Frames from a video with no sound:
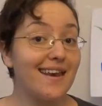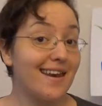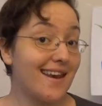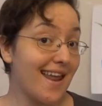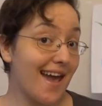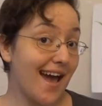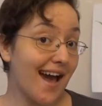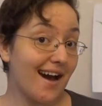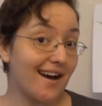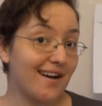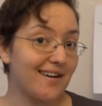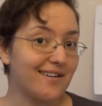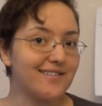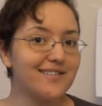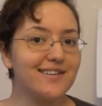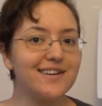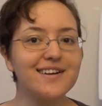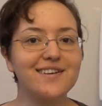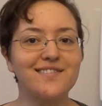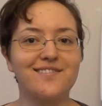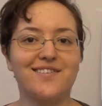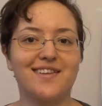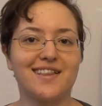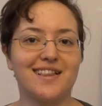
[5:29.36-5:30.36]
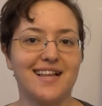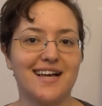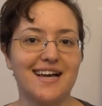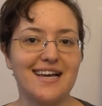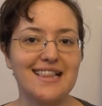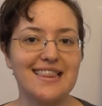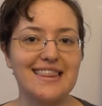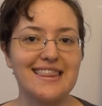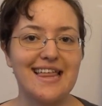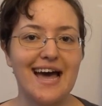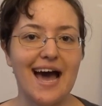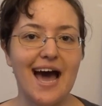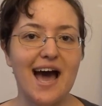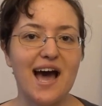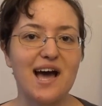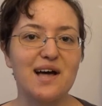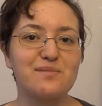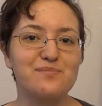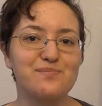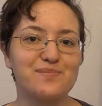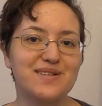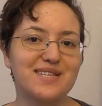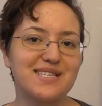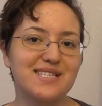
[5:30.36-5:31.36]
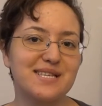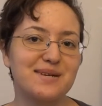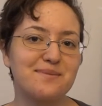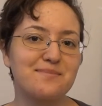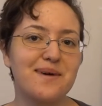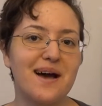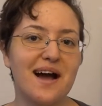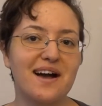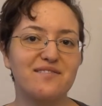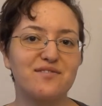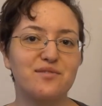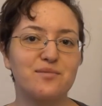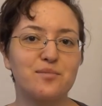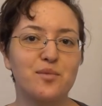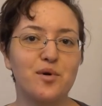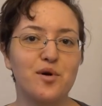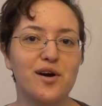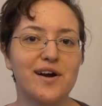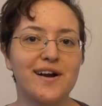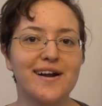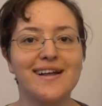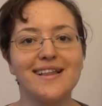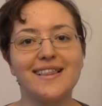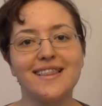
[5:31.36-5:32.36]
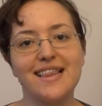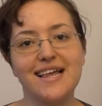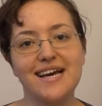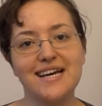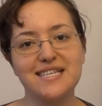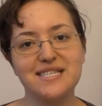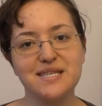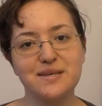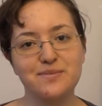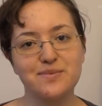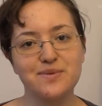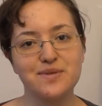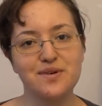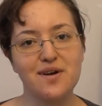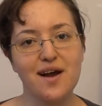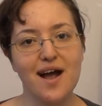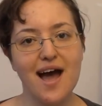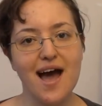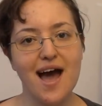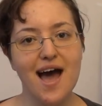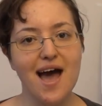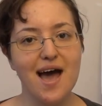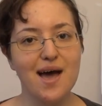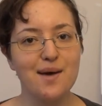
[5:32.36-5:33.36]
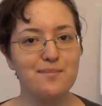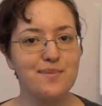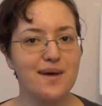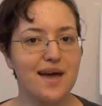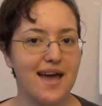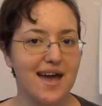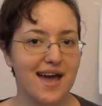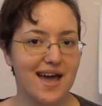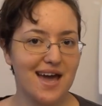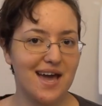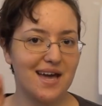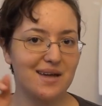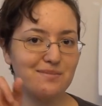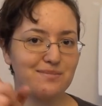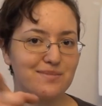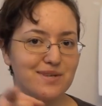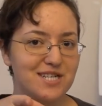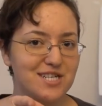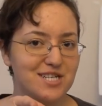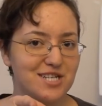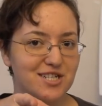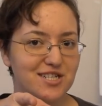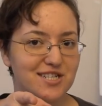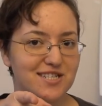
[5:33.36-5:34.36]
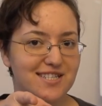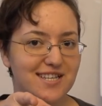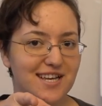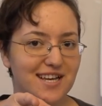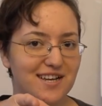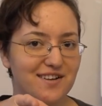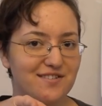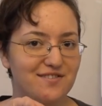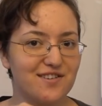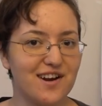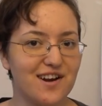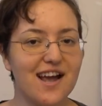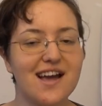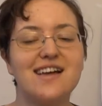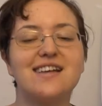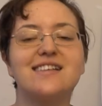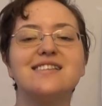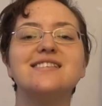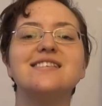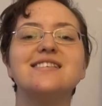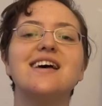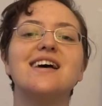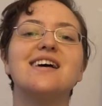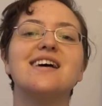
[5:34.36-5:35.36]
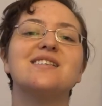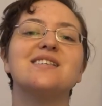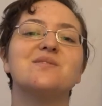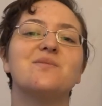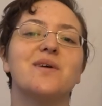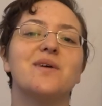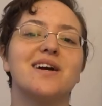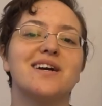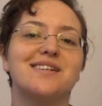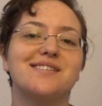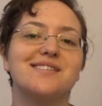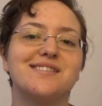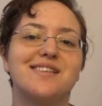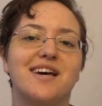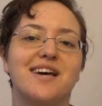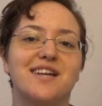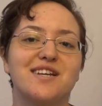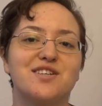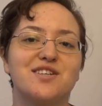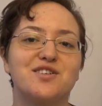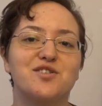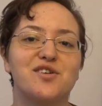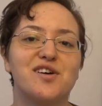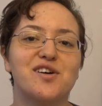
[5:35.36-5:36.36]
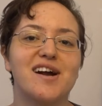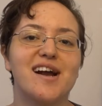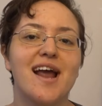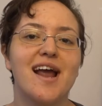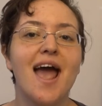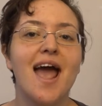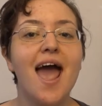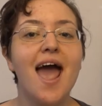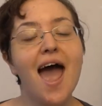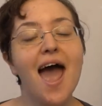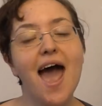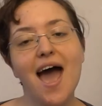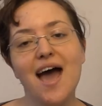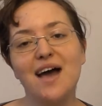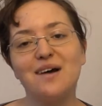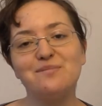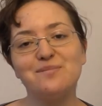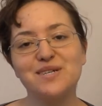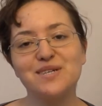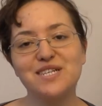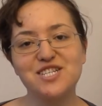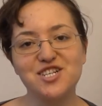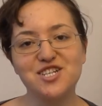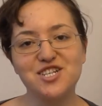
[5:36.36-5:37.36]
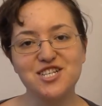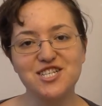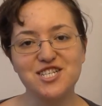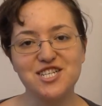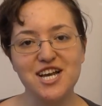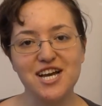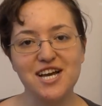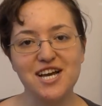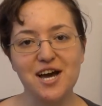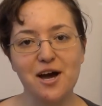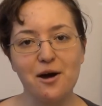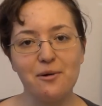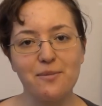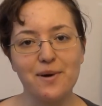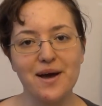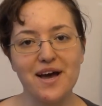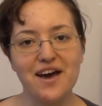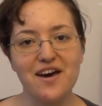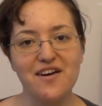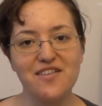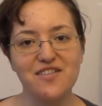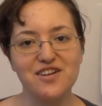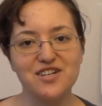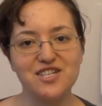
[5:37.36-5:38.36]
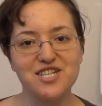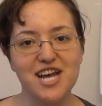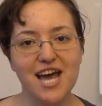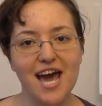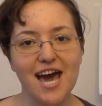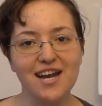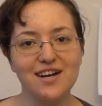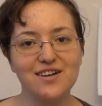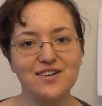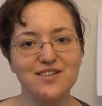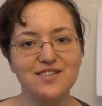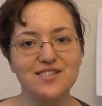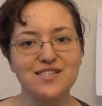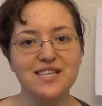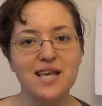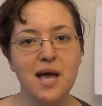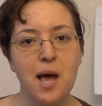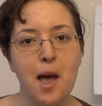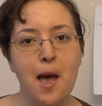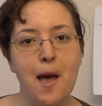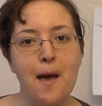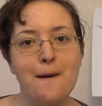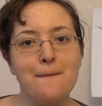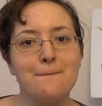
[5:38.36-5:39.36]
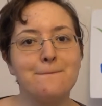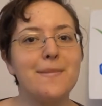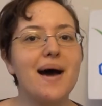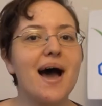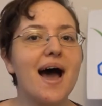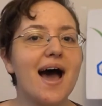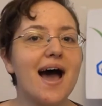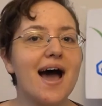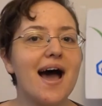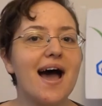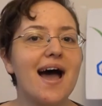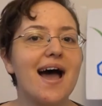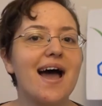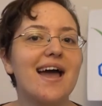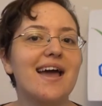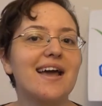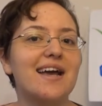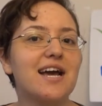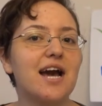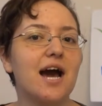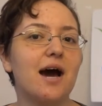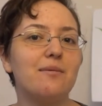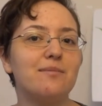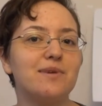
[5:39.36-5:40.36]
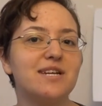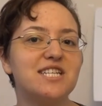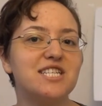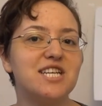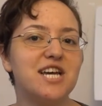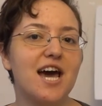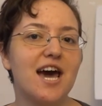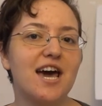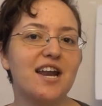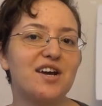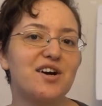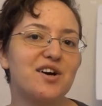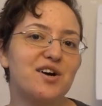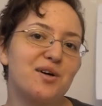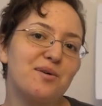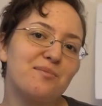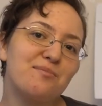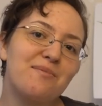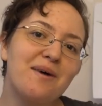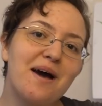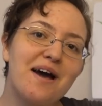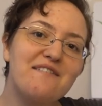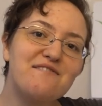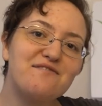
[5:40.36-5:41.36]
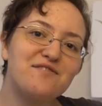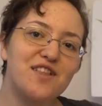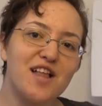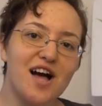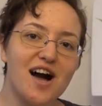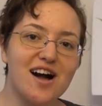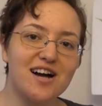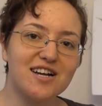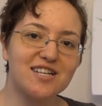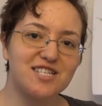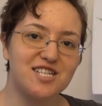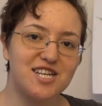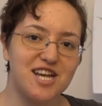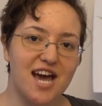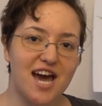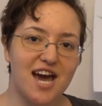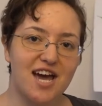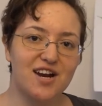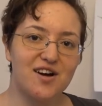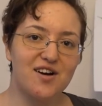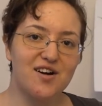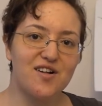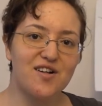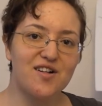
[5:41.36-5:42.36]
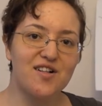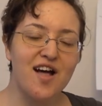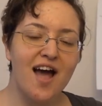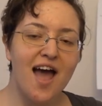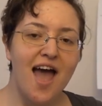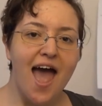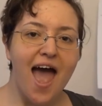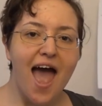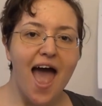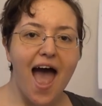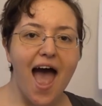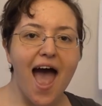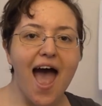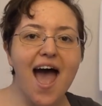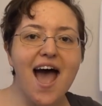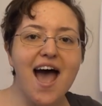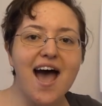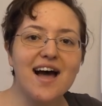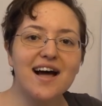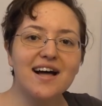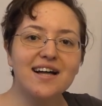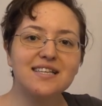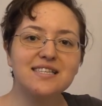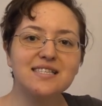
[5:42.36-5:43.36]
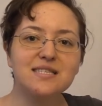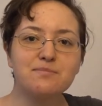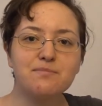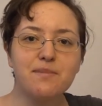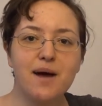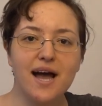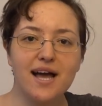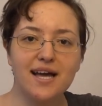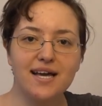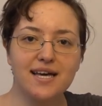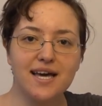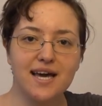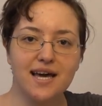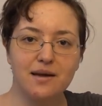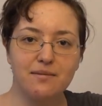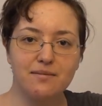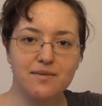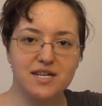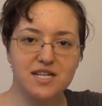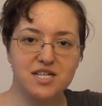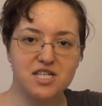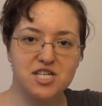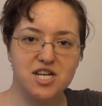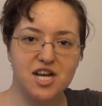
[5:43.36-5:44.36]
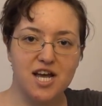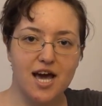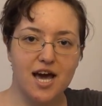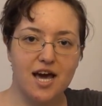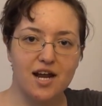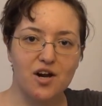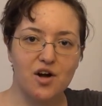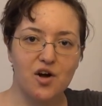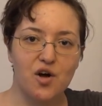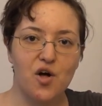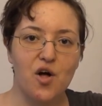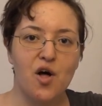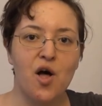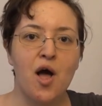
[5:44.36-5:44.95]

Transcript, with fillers: Now, if you like that, please come back for more. Like, subscribe, and be sure to tell your friends. I swear it's not short. And be sure to check out my other channels, my comedy channel, my vlog channel, and my gaming channel.